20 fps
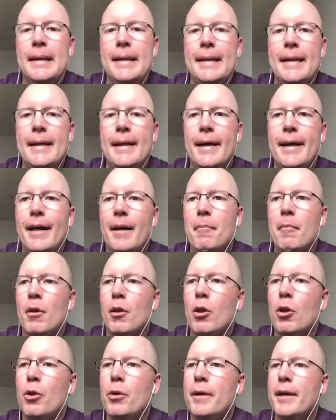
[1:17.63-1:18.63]

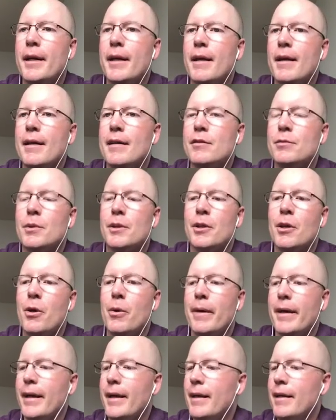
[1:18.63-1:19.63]
Learning as we're
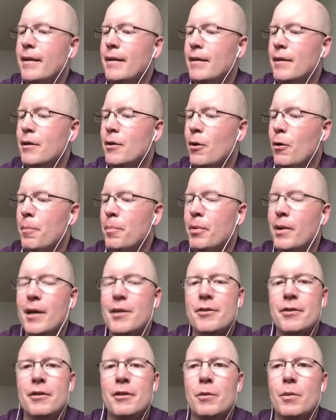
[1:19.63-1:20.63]
going here. No
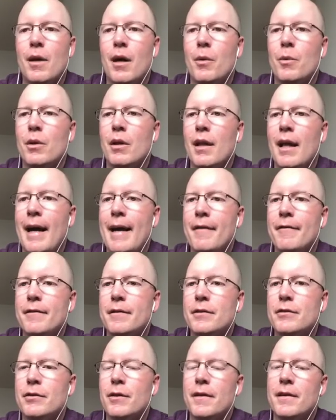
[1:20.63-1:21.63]
pressure while we're live.
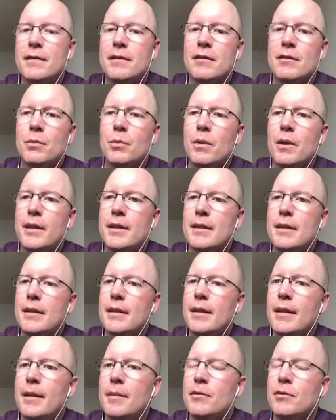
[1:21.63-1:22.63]
So this is what
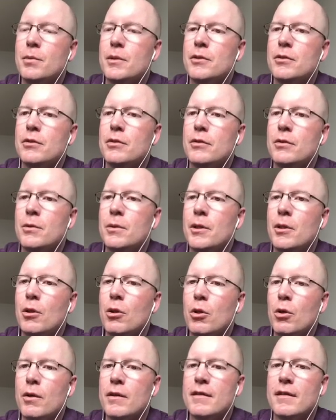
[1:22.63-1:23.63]
Switcher Studio
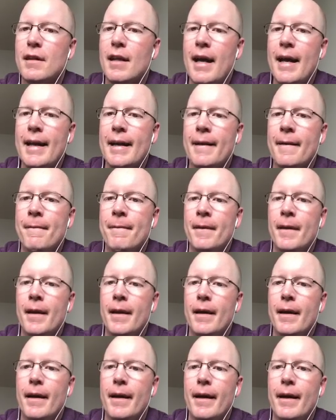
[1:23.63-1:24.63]
looks like.
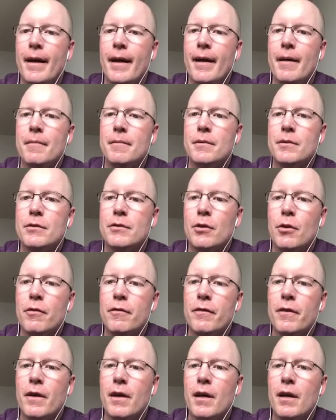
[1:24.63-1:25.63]
So
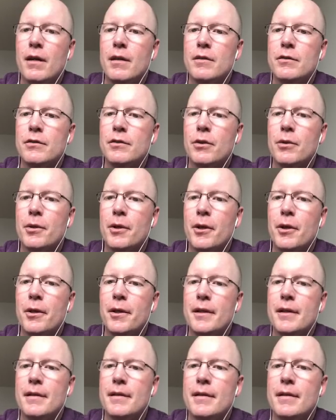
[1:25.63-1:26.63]
far, so
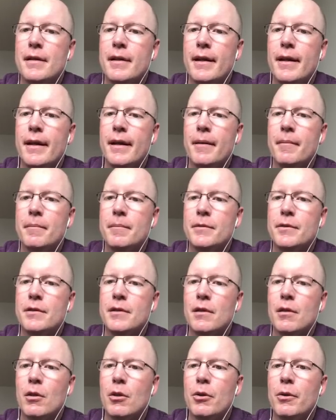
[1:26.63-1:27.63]
good.
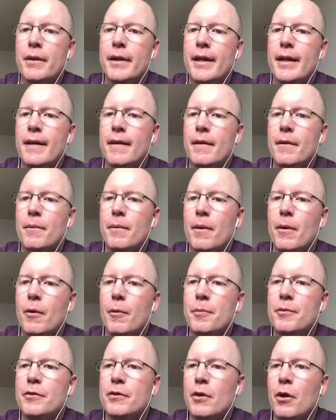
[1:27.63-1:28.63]
Still learning the
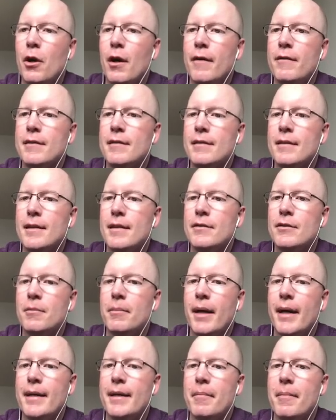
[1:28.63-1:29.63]
ropes, obviously, as you
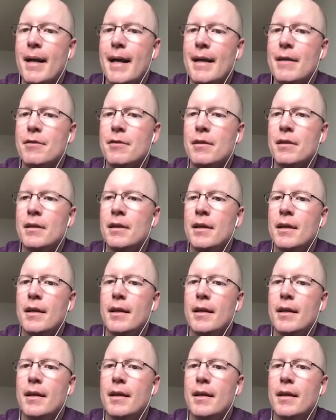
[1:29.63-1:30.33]
might imagine.